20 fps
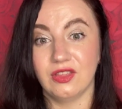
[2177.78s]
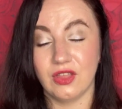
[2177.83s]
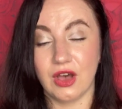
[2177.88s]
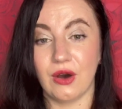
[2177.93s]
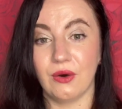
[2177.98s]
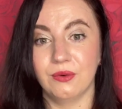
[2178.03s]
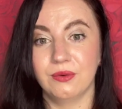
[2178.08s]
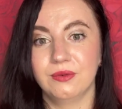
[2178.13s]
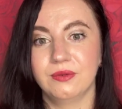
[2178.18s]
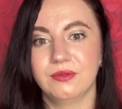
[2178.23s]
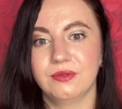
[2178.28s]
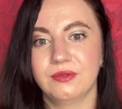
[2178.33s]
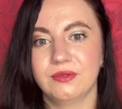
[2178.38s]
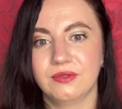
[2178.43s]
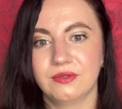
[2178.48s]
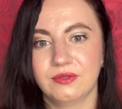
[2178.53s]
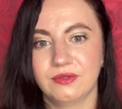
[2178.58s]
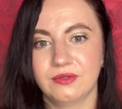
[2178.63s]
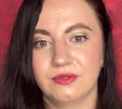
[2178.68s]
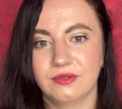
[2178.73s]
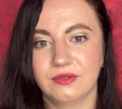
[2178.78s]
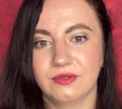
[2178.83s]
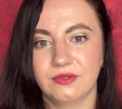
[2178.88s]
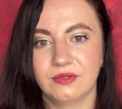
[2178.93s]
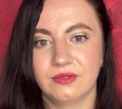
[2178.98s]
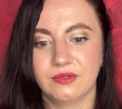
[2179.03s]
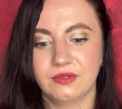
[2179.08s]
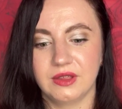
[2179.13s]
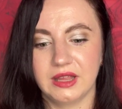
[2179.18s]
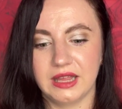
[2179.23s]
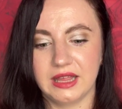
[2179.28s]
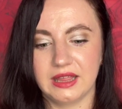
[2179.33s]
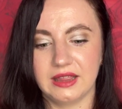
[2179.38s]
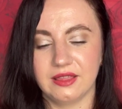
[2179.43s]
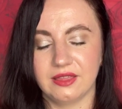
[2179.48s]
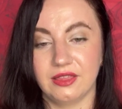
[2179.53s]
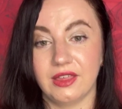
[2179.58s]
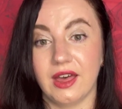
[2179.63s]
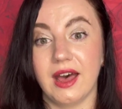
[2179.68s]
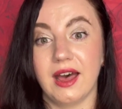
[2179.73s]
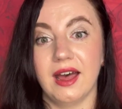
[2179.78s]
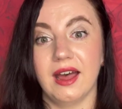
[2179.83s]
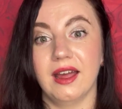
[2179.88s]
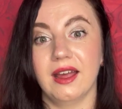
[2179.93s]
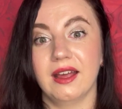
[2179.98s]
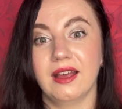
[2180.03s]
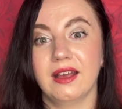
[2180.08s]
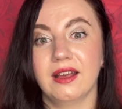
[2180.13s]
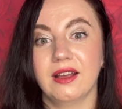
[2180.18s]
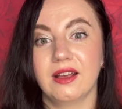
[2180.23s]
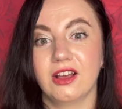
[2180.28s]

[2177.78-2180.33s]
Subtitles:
No. The